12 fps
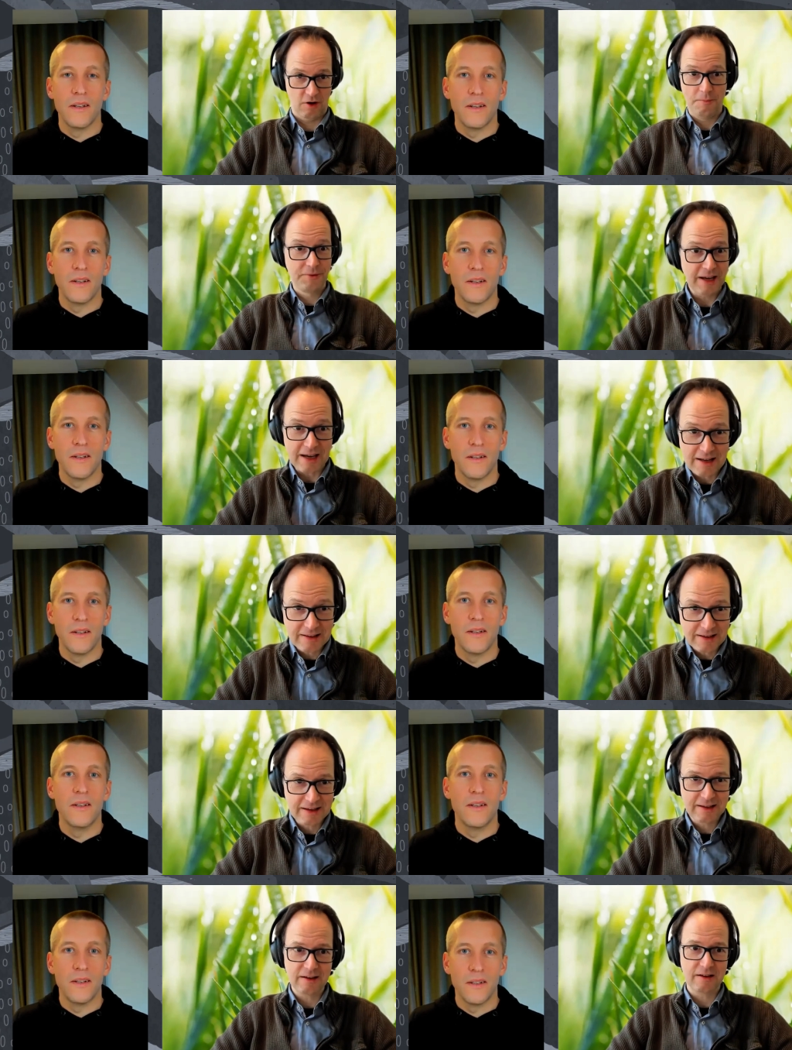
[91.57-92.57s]

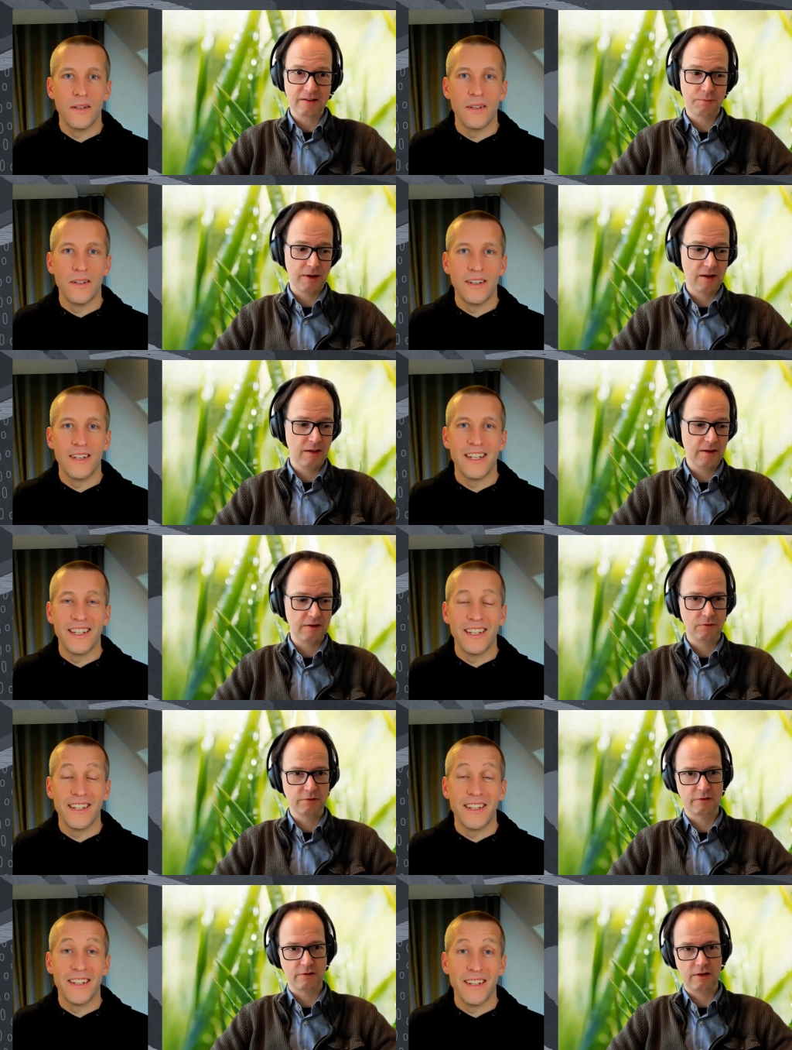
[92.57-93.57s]
Speaker 1: upgrading as well. It
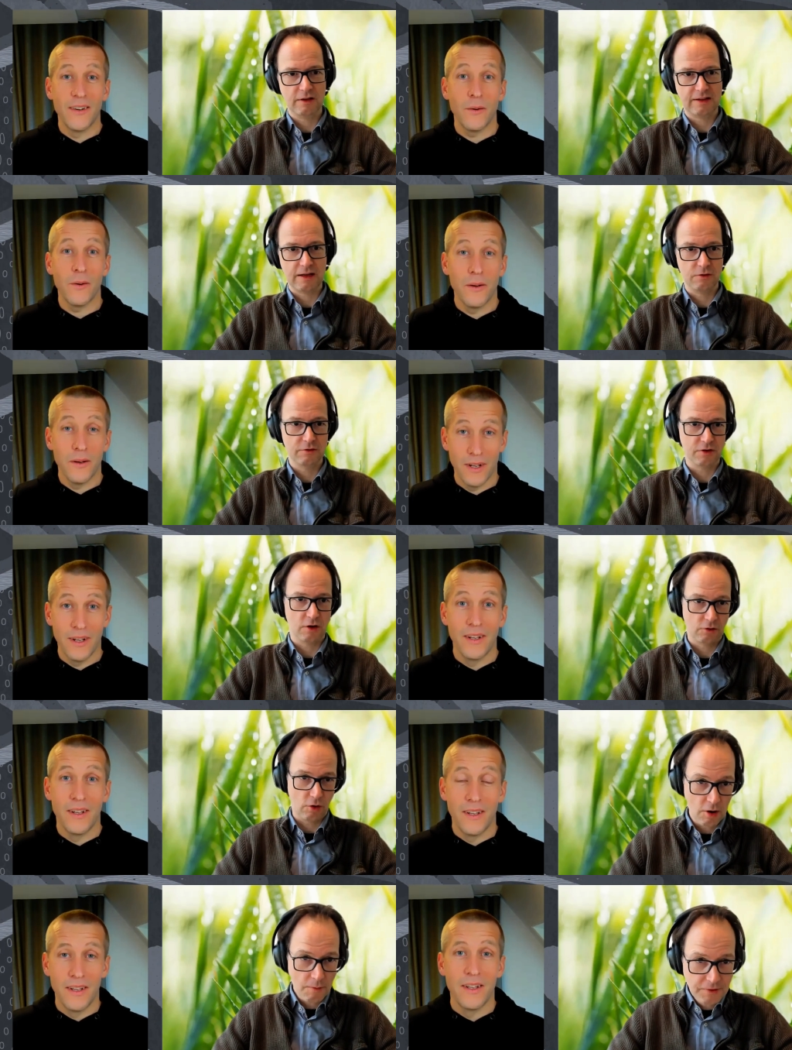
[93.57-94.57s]
uses it can use auto
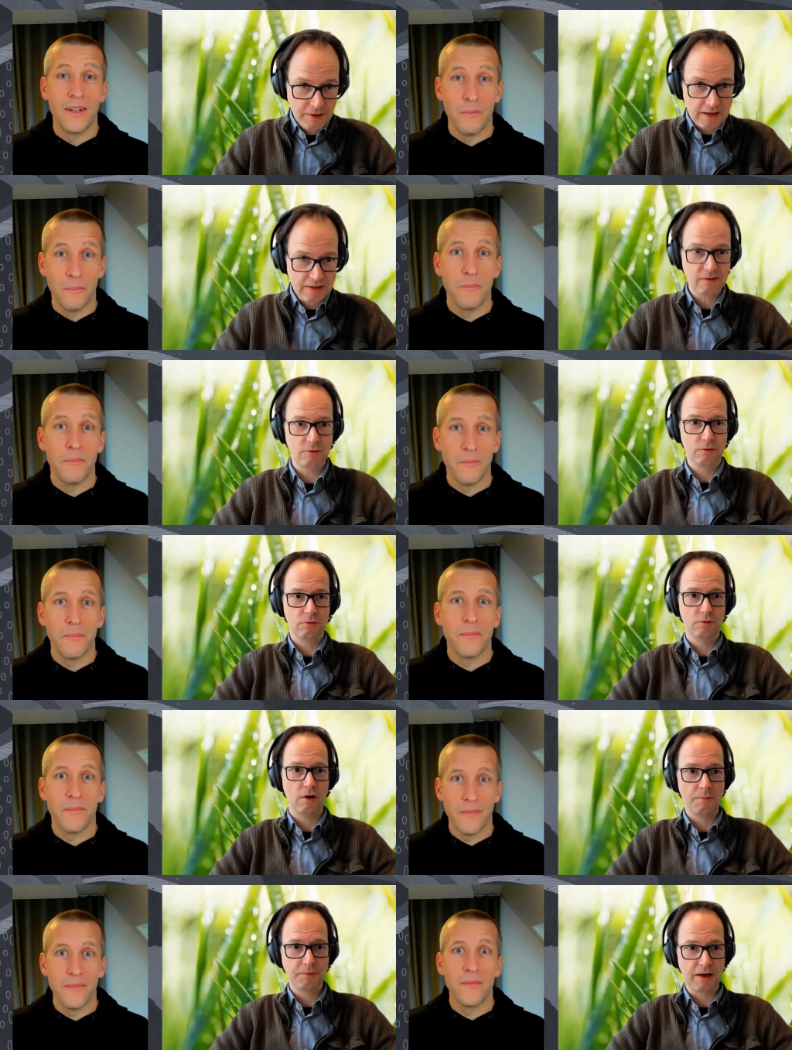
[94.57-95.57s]
upgrade to do
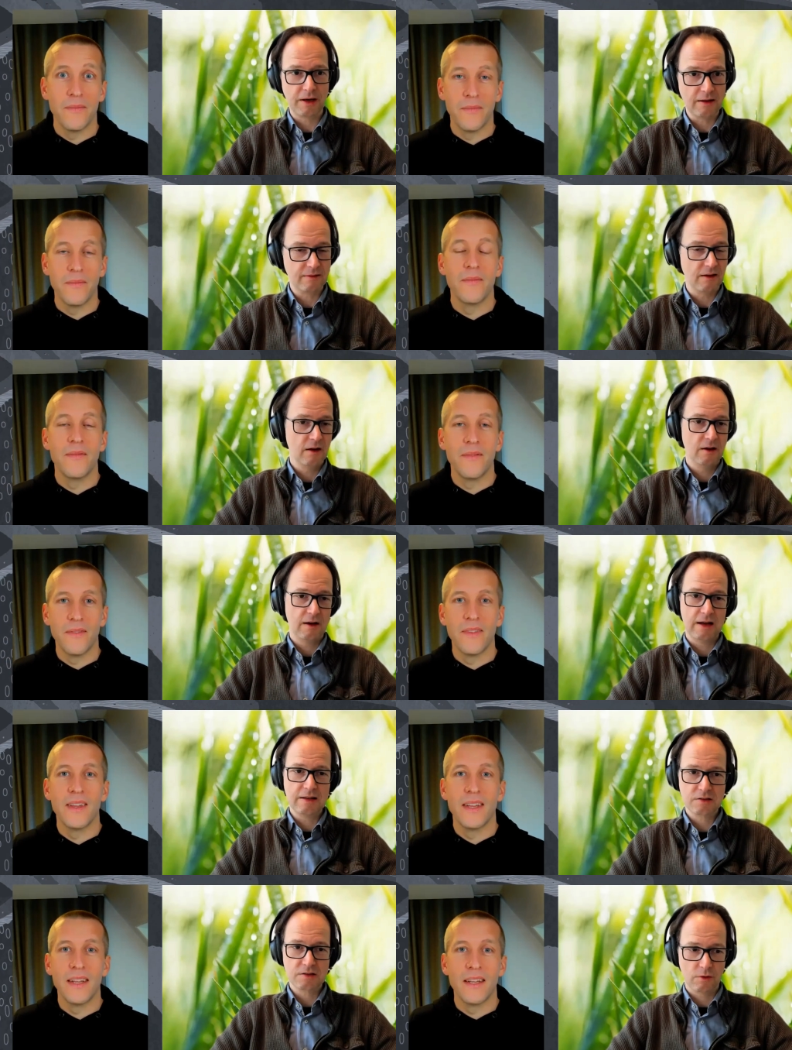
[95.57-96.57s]
upgrades
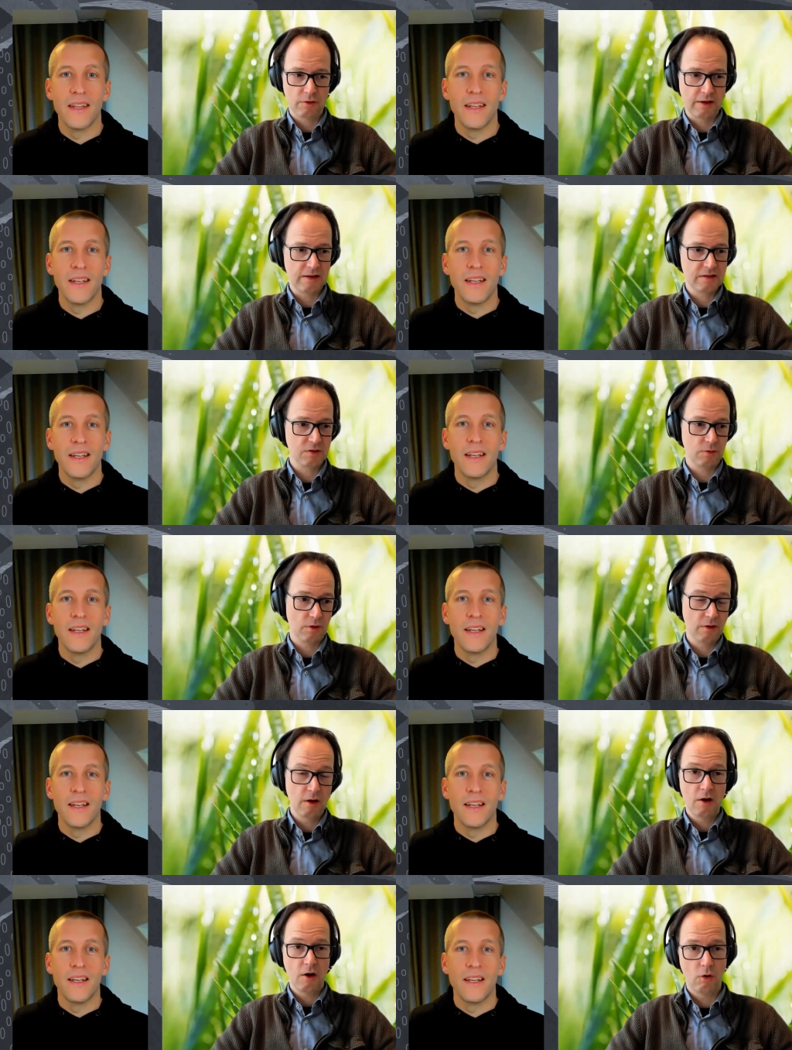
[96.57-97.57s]
and so on and so on.
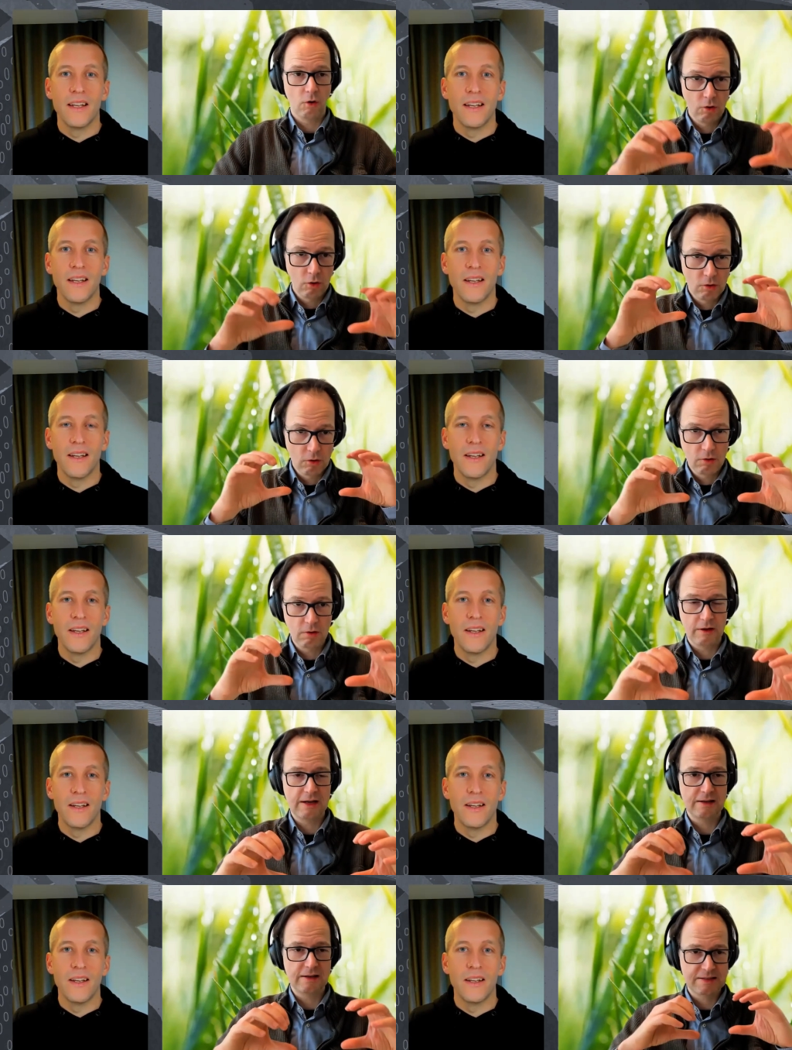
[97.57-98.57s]
All
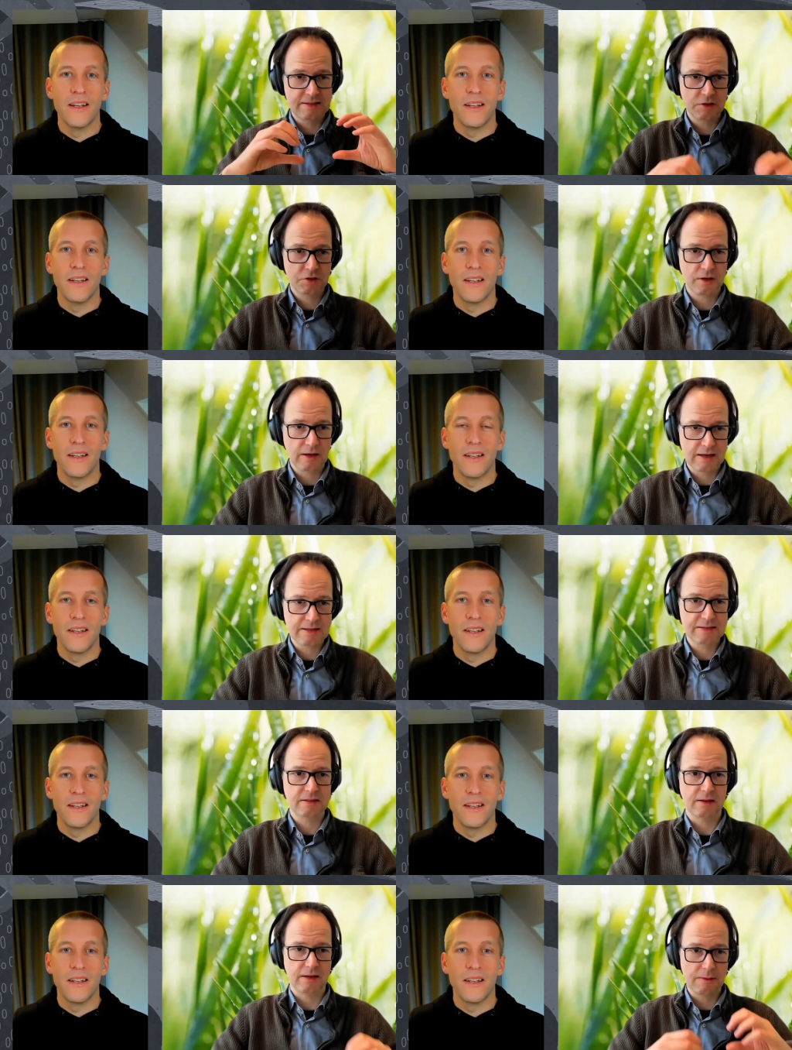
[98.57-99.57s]
in a
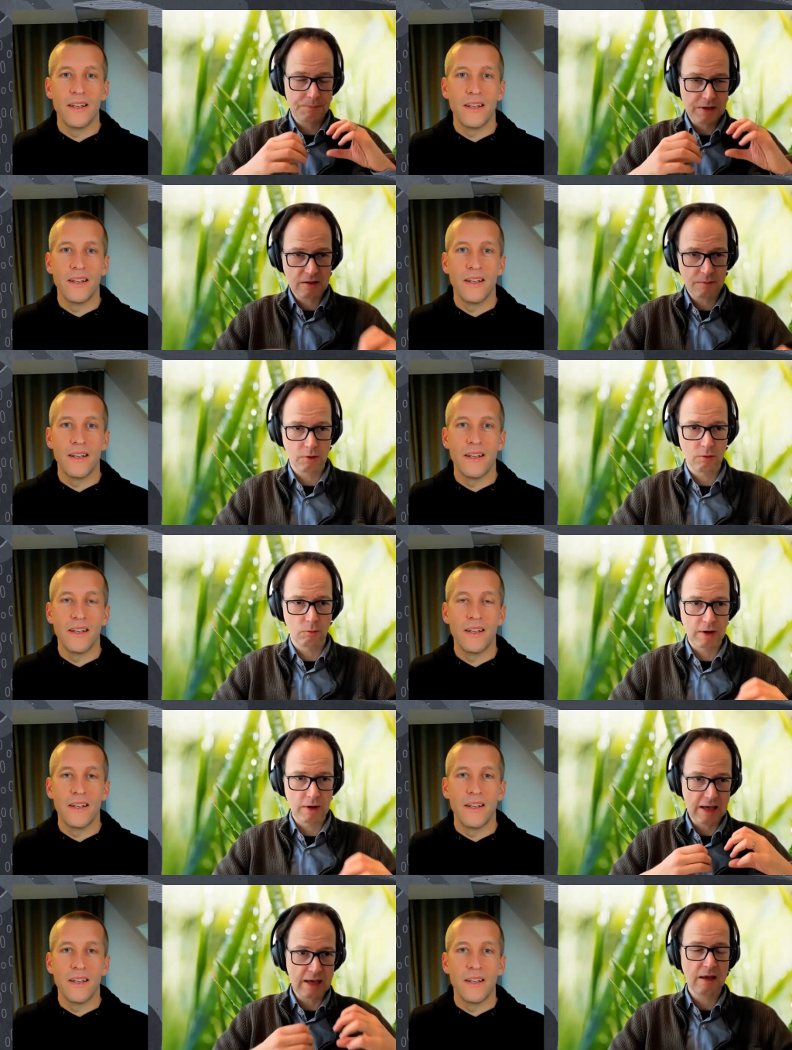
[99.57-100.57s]
centralized, repeatable
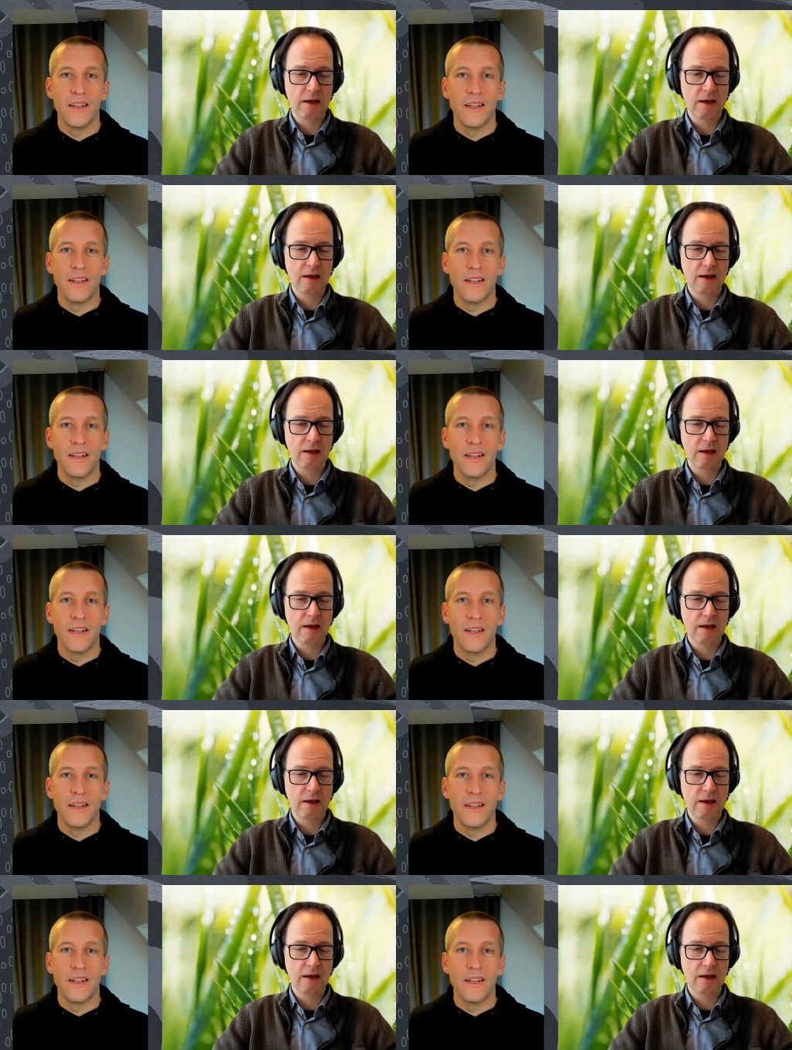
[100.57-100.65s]
way.